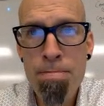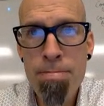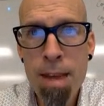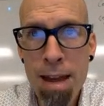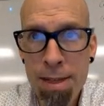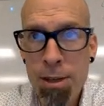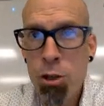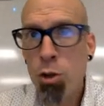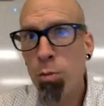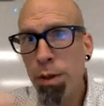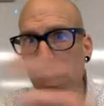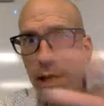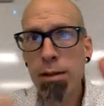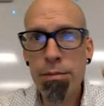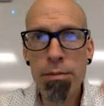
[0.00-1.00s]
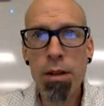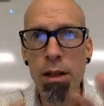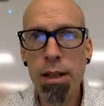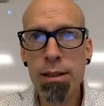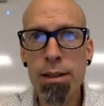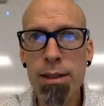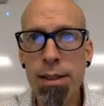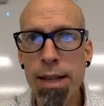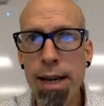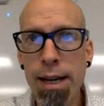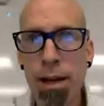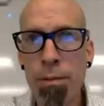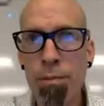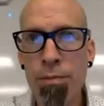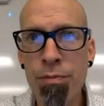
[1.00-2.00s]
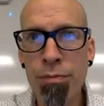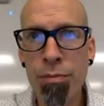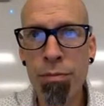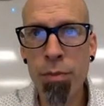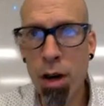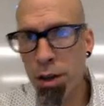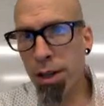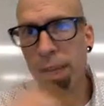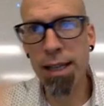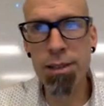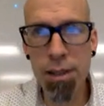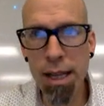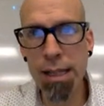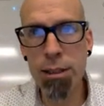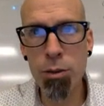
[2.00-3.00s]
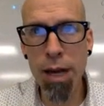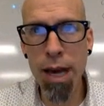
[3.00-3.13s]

And then you'll be collecting the data on the next class that we